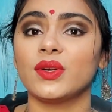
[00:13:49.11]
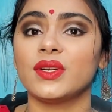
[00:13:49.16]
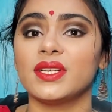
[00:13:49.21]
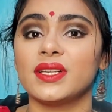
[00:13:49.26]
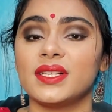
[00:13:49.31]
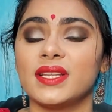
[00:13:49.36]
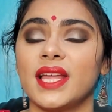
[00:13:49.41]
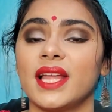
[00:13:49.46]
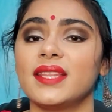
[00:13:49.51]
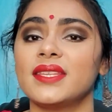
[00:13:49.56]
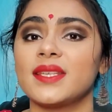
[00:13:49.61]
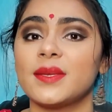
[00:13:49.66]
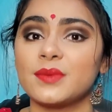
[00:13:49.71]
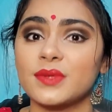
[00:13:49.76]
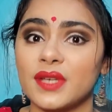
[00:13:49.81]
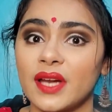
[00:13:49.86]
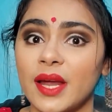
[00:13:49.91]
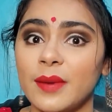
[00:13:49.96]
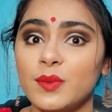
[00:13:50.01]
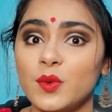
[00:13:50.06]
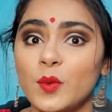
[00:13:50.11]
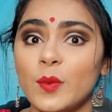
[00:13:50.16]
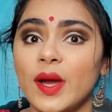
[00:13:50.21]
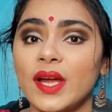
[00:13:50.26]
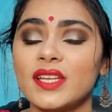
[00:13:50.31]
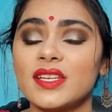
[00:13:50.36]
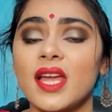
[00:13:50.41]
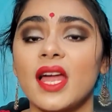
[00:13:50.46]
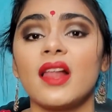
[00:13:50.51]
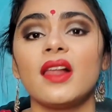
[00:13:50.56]
Till then, subscribe to
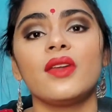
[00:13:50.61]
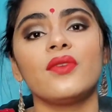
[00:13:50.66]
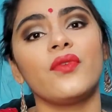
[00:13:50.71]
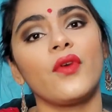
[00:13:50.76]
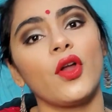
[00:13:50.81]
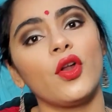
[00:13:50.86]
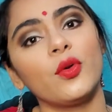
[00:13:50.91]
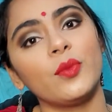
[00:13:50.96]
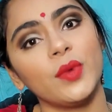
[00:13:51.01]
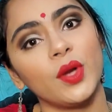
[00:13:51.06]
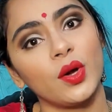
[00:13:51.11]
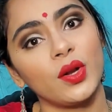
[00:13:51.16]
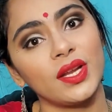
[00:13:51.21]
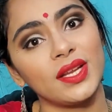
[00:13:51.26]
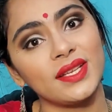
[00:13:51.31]
my channel, follow me on